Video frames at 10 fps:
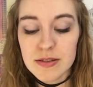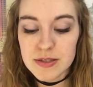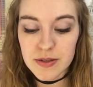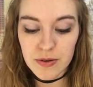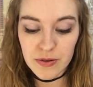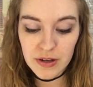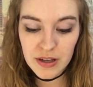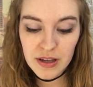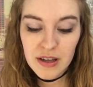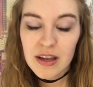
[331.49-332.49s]
So
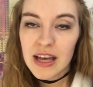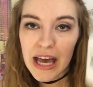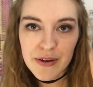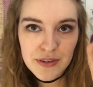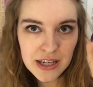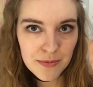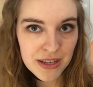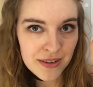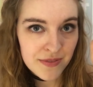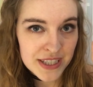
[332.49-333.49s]
I would
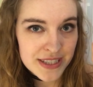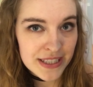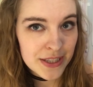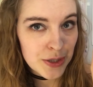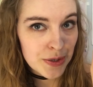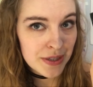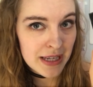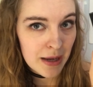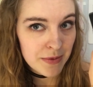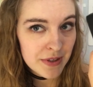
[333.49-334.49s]
recommend investing in a good
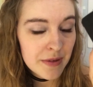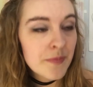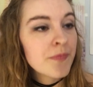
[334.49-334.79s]
adapter.